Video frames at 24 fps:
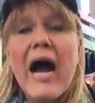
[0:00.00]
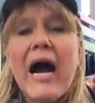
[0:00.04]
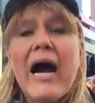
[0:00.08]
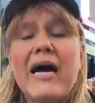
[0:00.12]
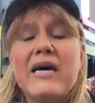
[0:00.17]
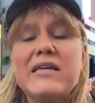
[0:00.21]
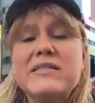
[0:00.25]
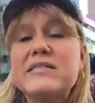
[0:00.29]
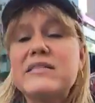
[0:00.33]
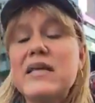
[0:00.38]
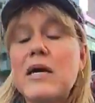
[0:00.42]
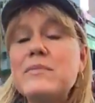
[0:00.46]

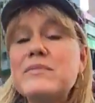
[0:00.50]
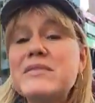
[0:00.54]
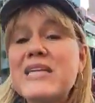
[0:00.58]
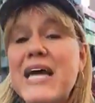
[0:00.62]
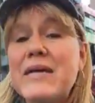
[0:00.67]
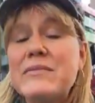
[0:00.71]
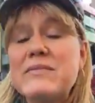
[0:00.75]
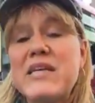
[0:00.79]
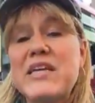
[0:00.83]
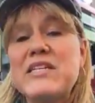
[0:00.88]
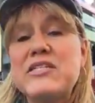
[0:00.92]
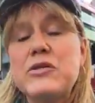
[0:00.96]
Uh,
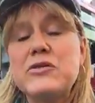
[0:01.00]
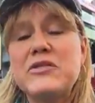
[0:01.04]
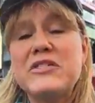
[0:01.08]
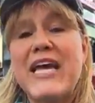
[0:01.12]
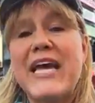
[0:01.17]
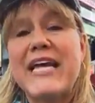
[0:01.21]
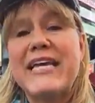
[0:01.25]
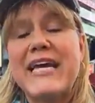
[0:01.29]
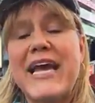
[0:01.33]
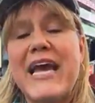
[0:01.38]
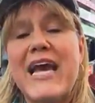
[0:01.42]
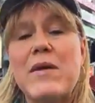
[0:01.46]
sometimes I do
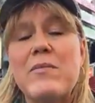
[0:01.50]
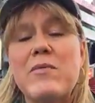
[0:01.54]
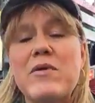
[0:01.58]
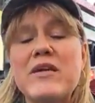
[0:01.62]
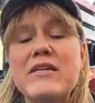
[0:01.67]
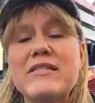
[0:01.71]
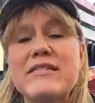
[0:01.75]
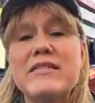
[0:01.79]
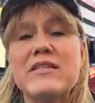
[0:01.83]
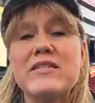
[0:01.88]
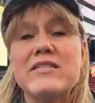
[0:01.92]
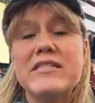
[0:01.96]
take
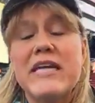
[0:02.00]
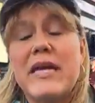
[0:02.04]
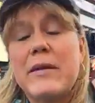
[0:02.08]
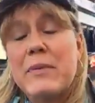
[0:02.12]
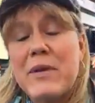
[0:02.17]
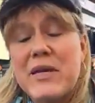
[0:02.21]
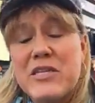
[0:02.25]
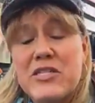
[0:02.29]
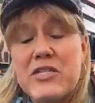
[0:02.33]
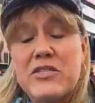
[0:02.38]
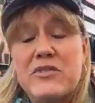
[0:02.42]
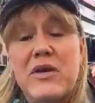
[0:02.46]
cameras, or take
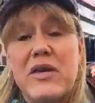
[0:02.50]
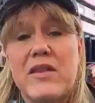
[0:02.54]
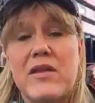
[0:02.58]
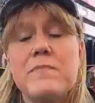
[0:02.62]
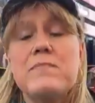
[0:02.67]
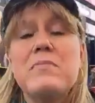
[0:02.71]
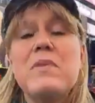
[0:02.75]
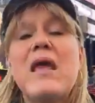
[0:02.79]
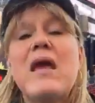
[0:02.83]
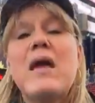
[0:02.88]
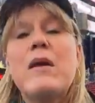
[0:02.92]
pictures rather.